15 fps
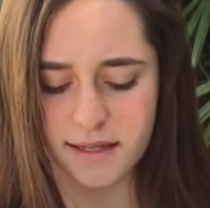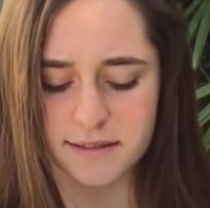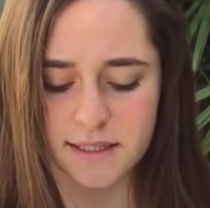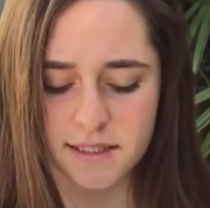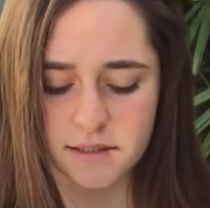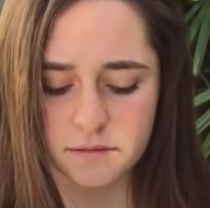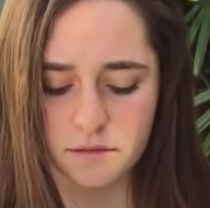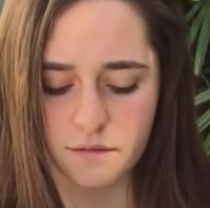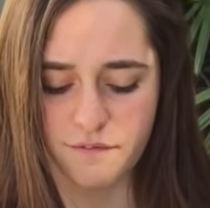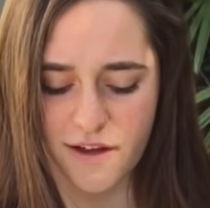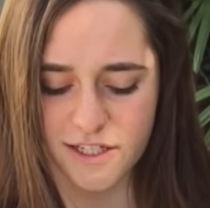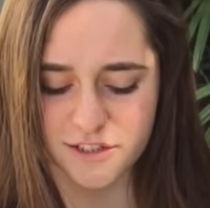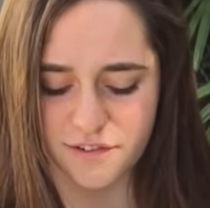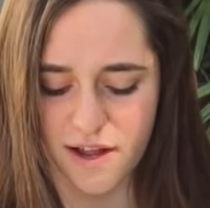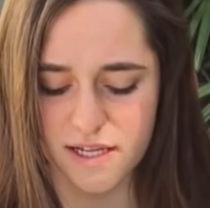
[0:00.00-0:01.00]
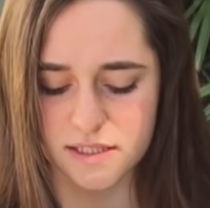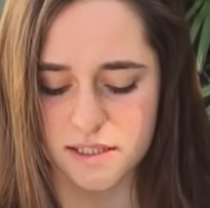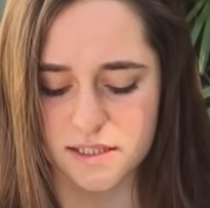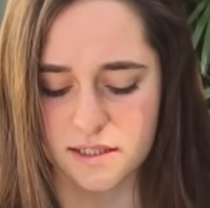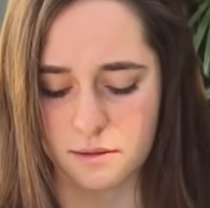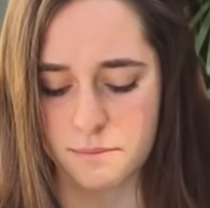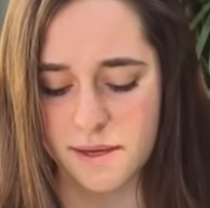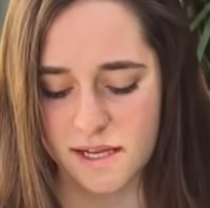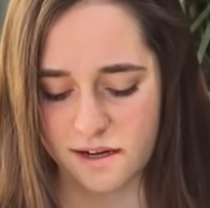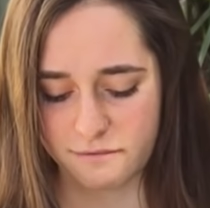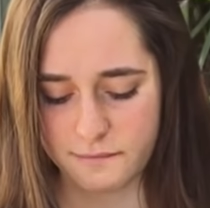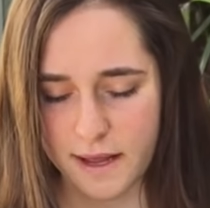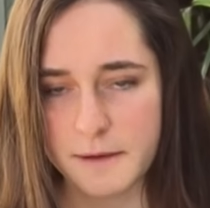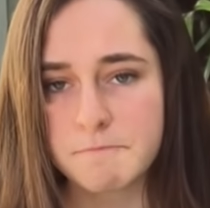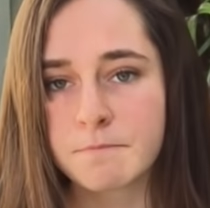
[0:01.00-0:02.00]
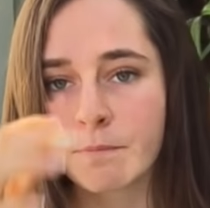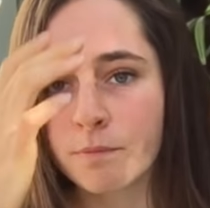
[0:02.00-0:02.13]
and then the Veg Fest is the beginning of May.